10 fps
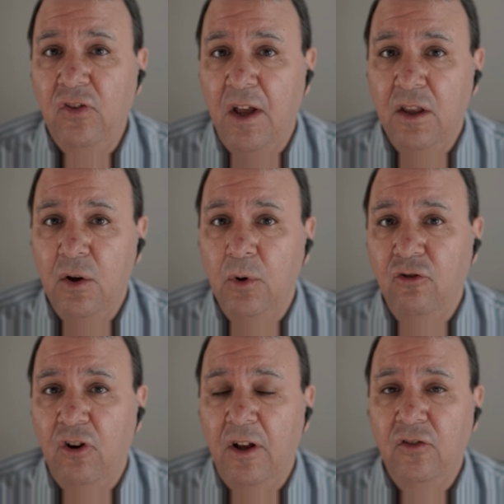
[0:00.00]
that you were
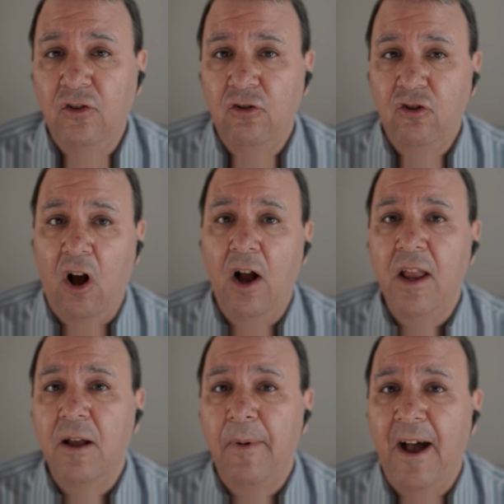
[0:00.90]
just
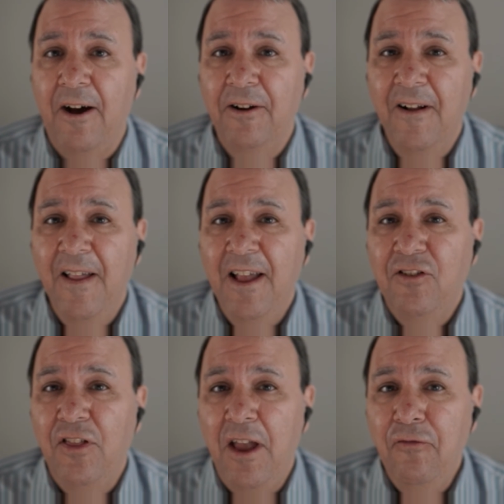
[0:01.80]
talking about,
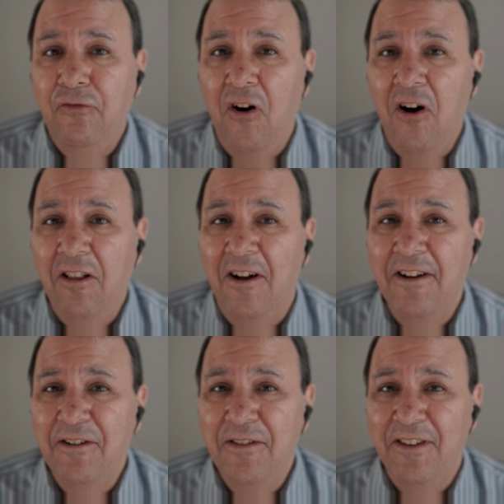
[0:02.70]
do they fall
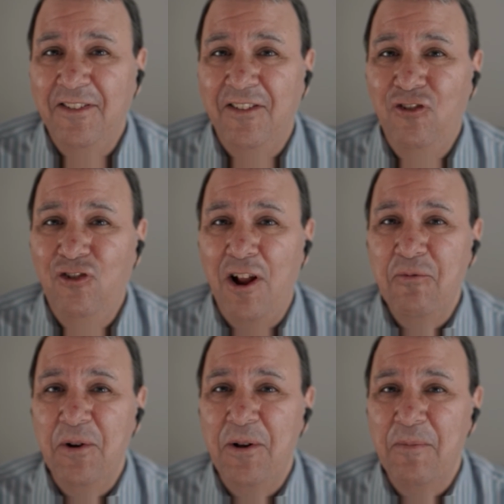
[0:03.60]
under this
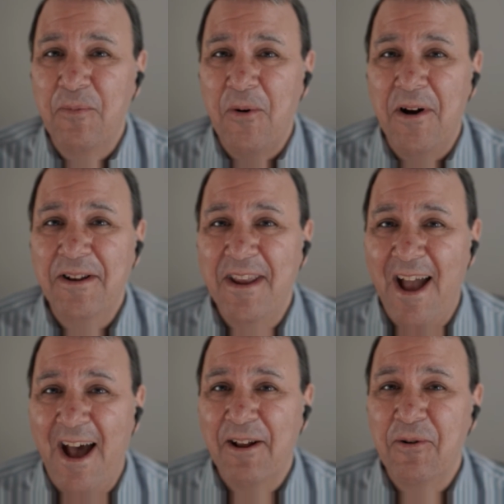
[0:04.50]
general broad
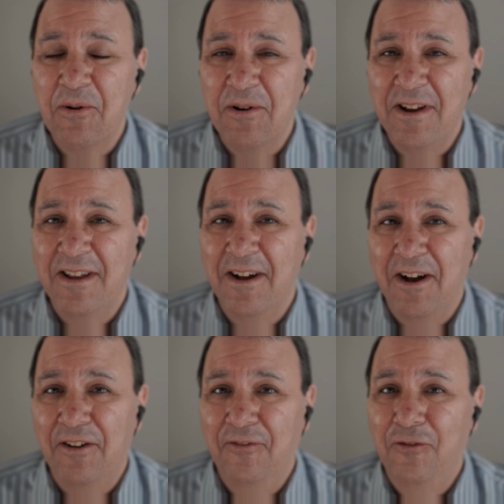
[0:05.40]
category
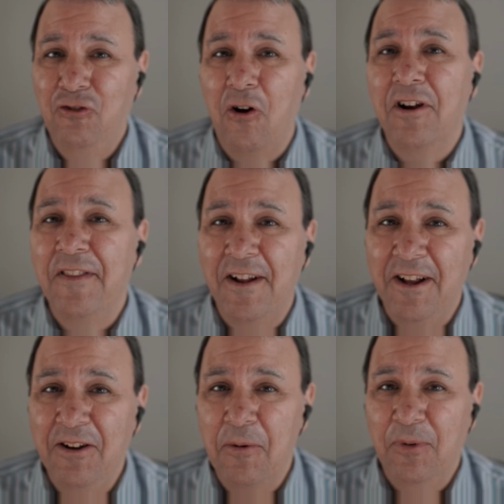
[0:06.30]
of jargon that
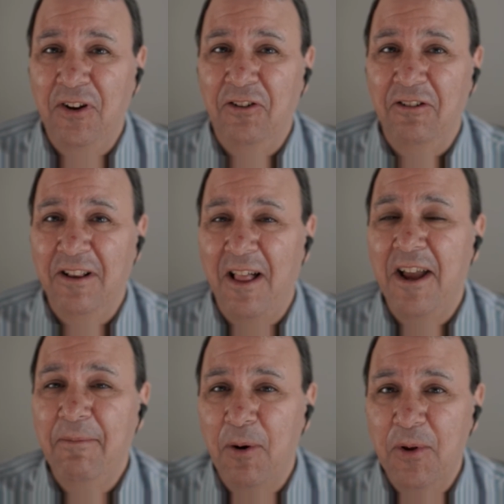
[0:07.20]
I don't particularly
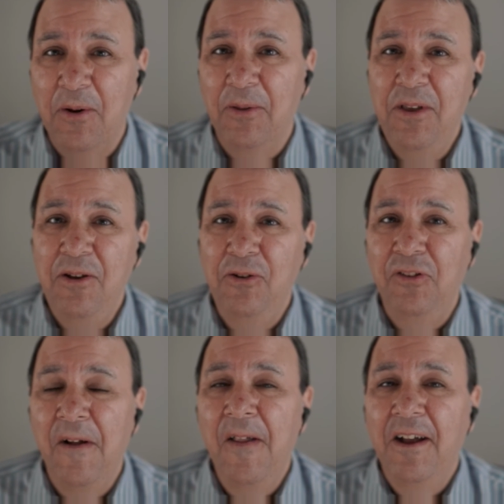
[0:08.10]
like, but we all
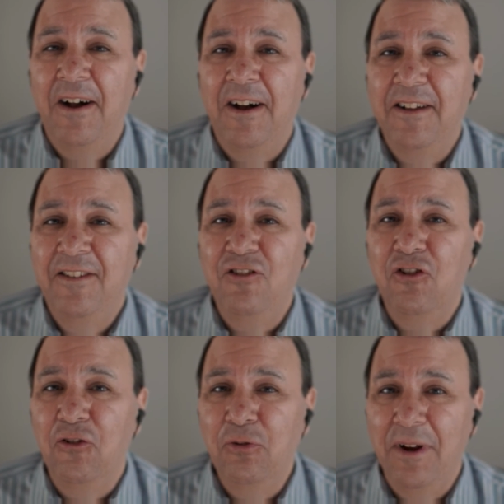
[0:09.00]
use, uh,
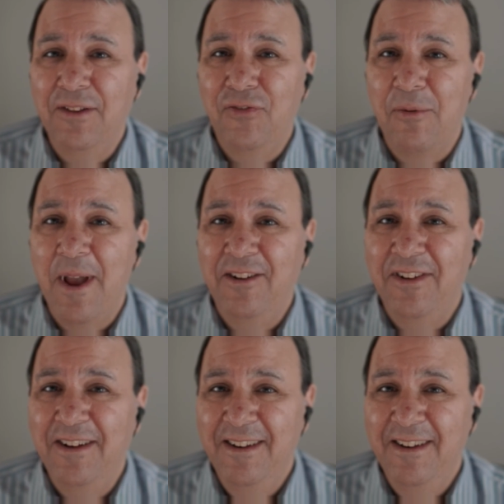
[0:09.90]
digital transformation?